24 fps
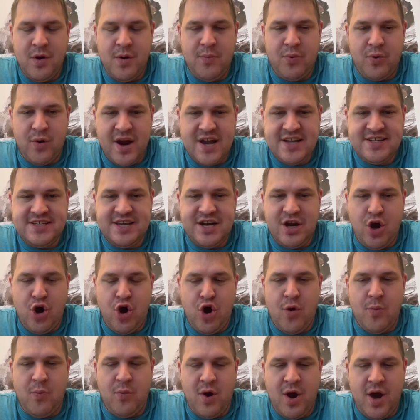Perez hit a
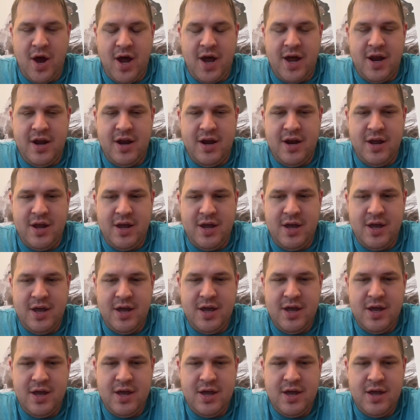home run
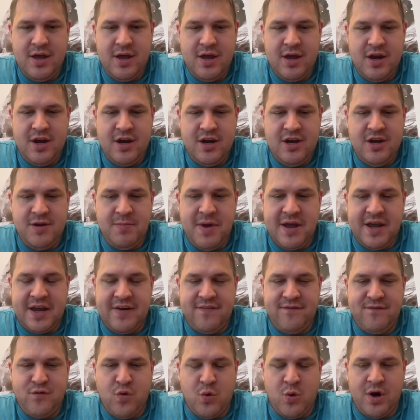to make
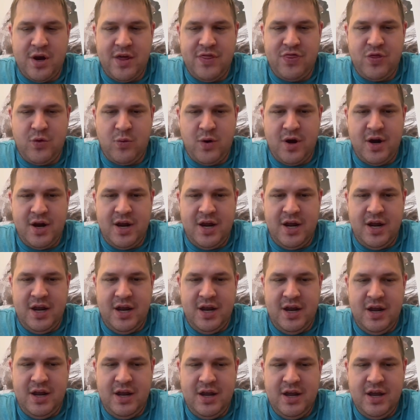it
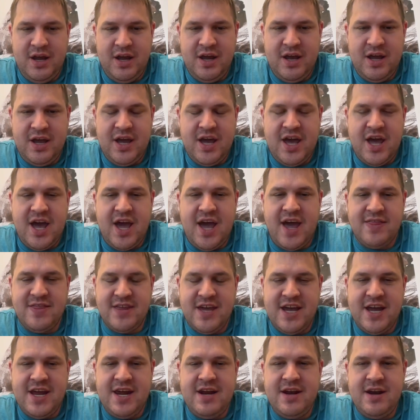4-3. And
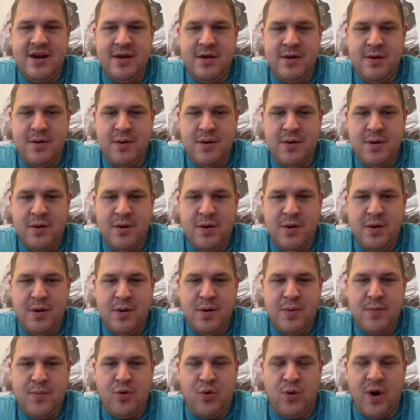then
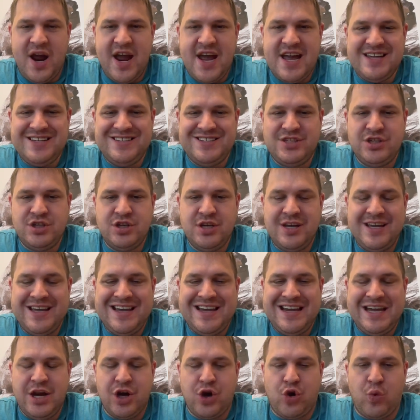Perez
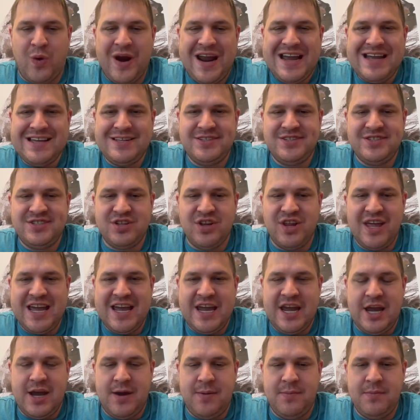hit a grand
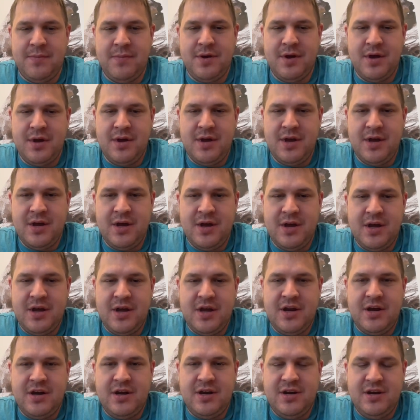slam
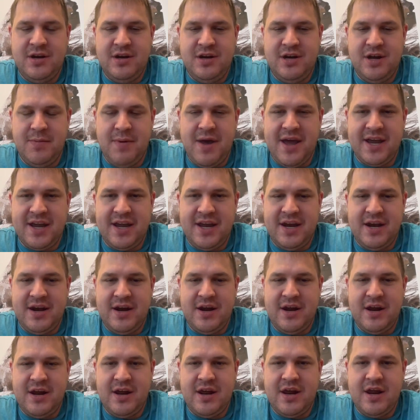to make
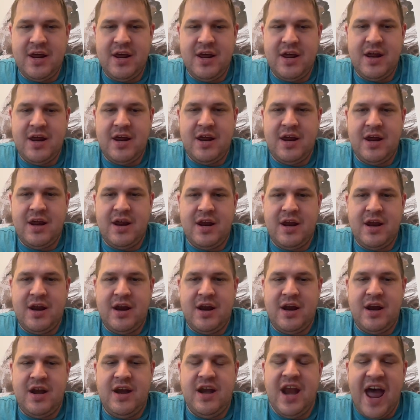it
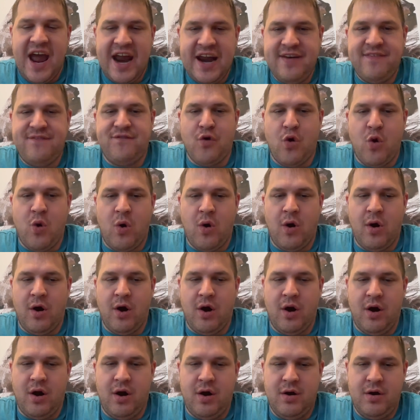
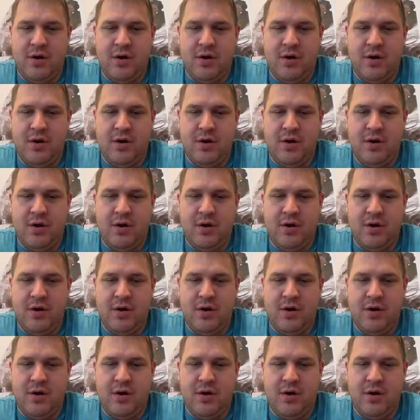9-4.